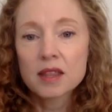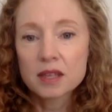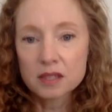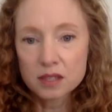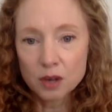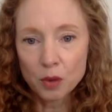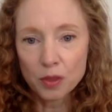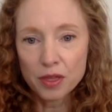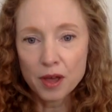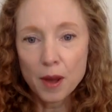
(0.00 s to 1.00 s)
that start
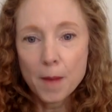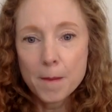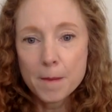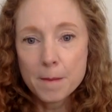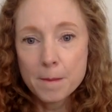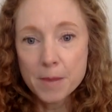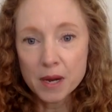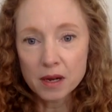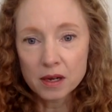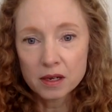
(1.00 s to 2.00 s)
with the B
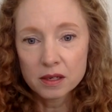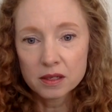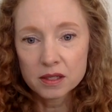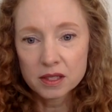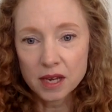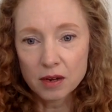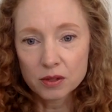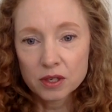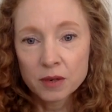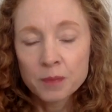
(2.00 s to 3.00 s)
sound.